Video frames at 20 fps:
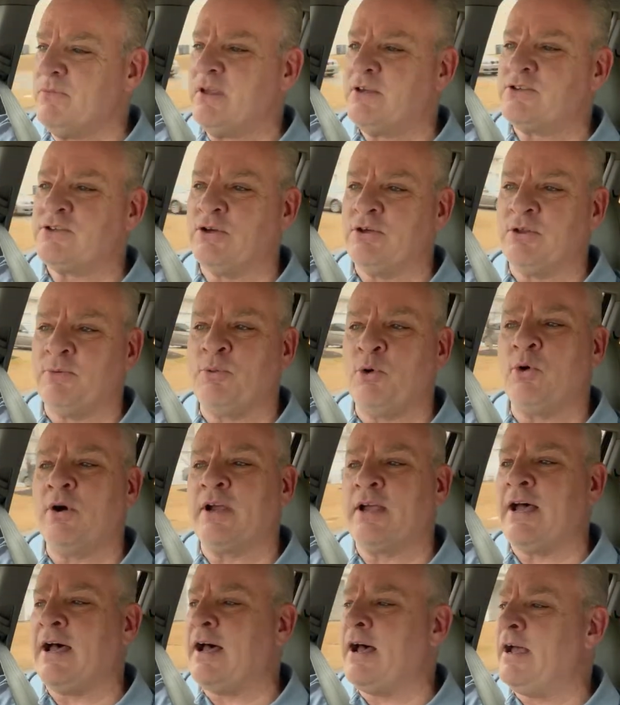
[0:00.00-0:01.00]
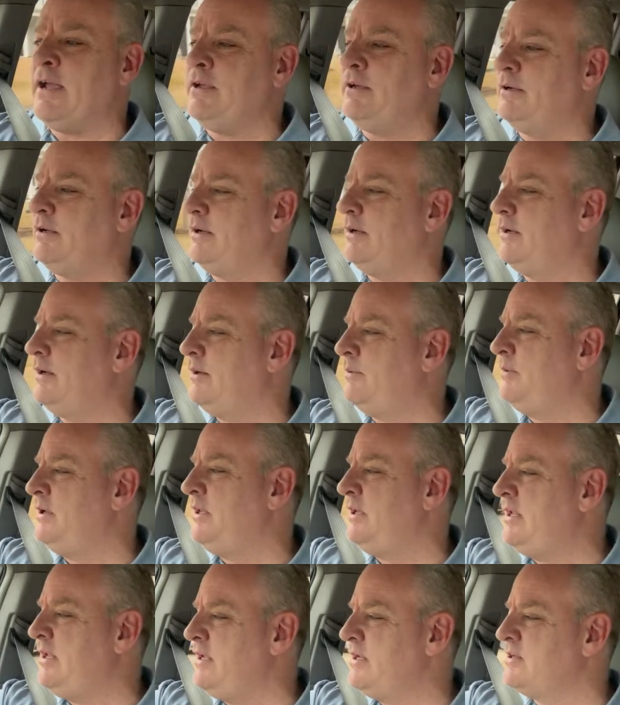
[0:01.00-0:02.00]
So the poor guy, I
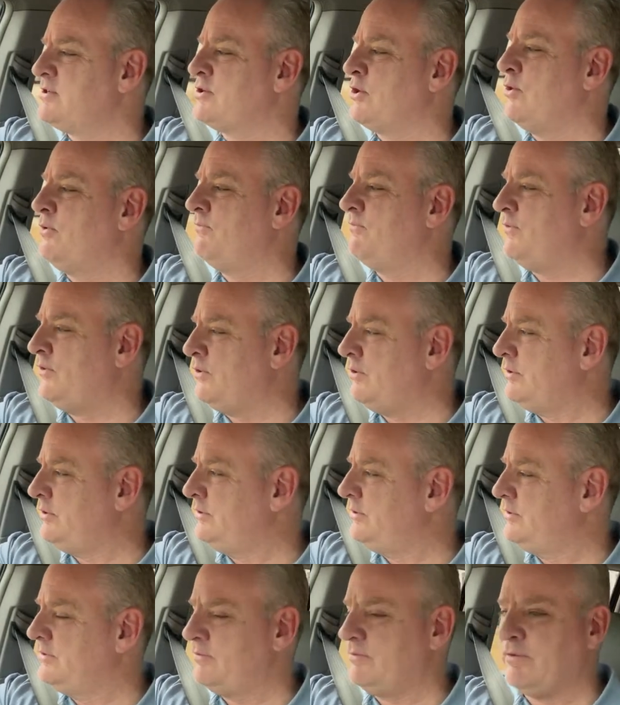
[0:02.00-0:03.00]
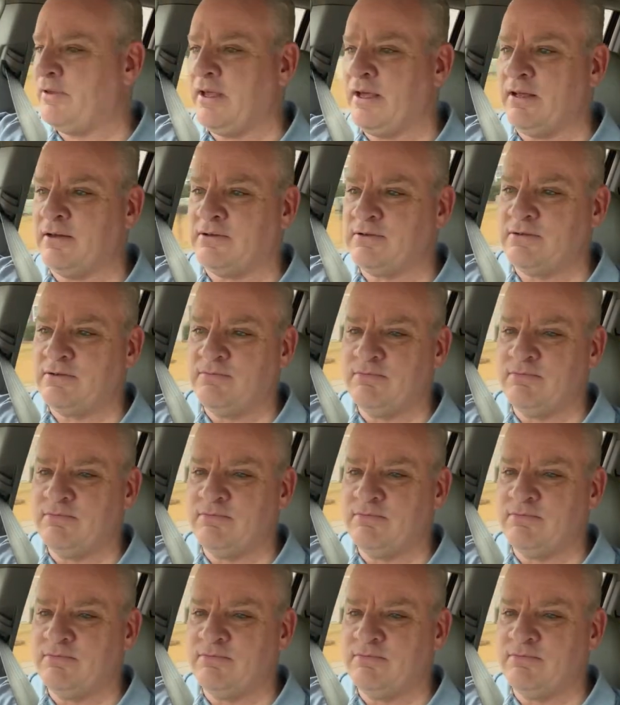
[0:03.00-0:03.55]
mean, he is hopeful that